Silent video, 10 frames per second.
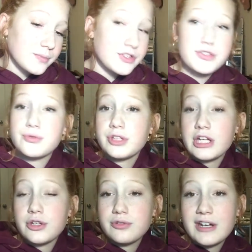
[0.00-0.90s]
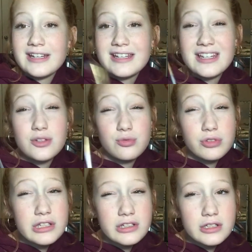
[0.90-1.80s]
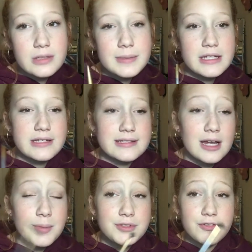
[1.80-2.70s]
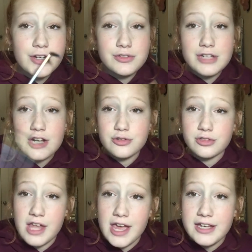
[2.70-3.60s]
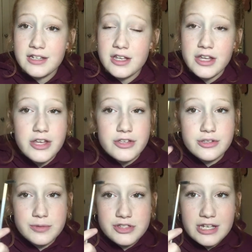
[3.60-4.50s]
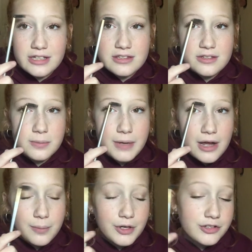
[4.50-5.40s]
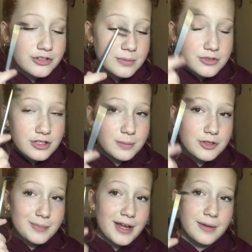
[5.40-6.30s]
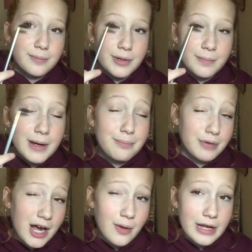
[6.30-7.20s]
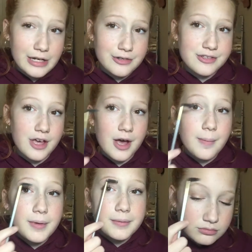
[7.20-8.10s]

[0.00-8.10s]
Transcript: This is really underrated and it's really good because it helps define your natural line. So I'm just taking this little brow brush and I'm just going to brush my brow hairs up.